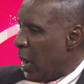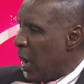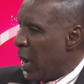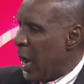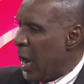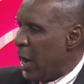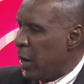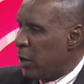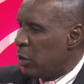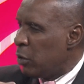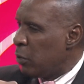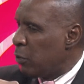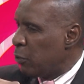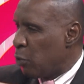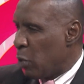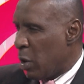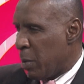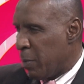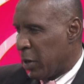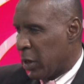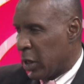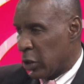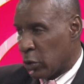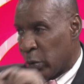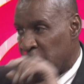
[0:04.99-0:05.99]
How do you
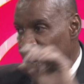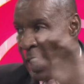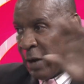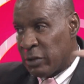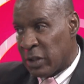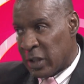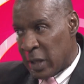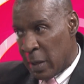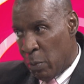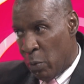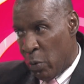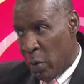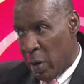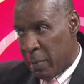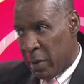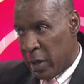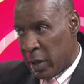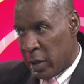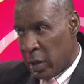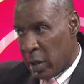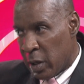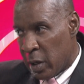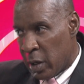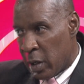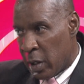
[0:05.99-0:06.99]
women, because we have some
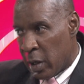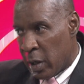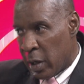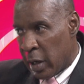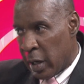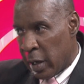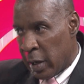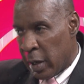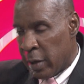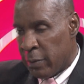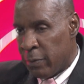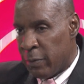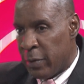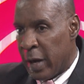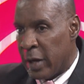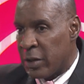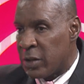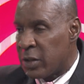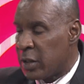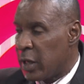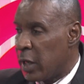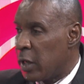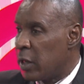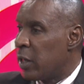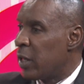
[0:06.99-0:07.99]
women that
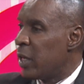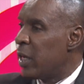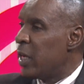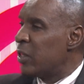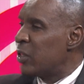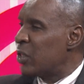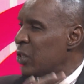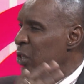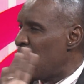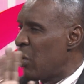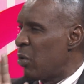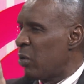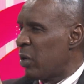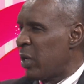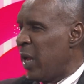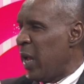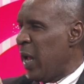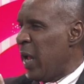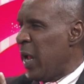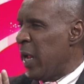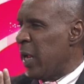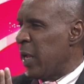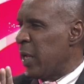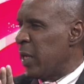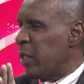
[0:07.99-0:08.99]
said, it's
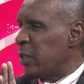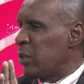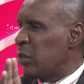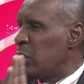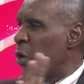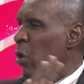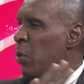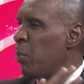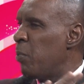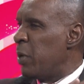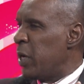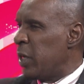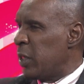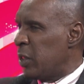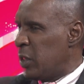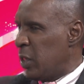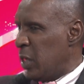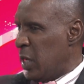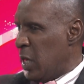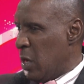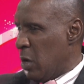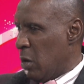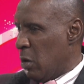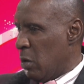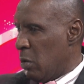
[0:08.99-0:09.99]
okay, it's no big
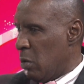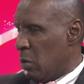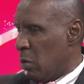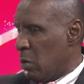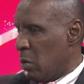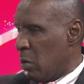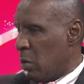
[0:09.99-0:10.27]
deal.